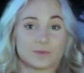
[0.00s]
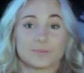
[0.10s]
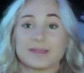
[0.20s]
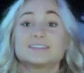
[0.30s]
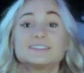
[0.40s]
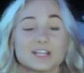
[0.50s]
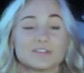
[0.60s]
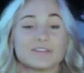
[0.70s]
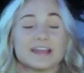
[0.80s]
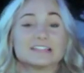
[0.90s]
we're big
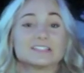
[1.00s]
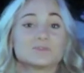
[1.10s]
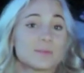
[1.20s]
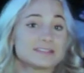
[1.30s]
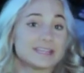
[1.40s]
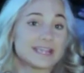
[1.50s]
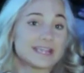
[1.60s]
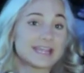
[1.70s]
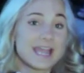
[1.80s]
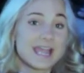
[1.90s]
Steeler fans. We're
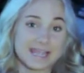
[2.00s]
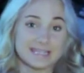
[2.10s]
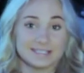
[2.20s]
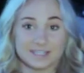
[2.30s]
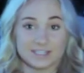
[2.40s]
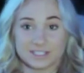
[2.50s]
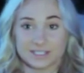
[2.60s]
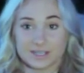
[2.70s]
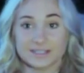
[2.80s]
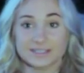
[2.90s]
missing
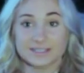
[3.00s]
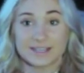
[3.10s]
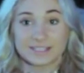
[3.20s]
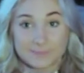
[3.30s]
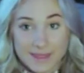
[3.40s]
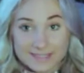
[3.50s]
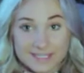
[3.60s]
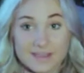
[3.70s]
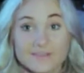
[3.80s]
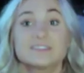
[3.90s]
hand-stitched,
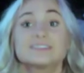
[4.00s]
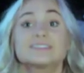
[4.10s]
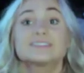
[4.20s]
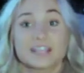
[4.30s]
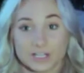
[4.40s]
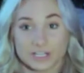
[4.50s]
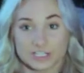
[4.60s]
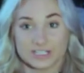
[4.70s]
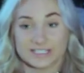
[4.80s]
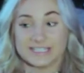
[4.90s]
expensive
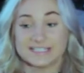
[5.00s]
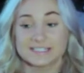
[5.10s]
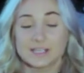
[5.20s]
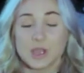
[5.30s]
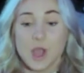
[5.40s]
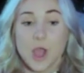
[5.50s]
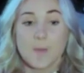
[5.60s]
Steeler jerseys,